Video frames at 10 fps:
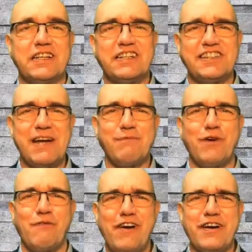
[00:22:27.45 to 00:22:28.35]
It is
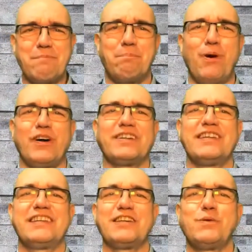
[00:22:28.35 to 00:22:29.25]
therefore very
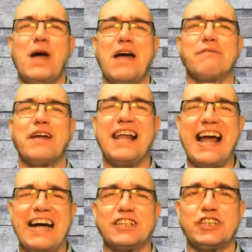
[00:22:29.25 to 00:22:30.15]
important that you have a
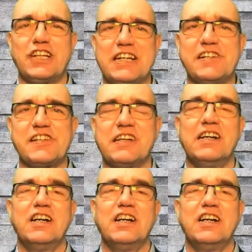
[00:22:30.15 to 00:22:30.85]
large list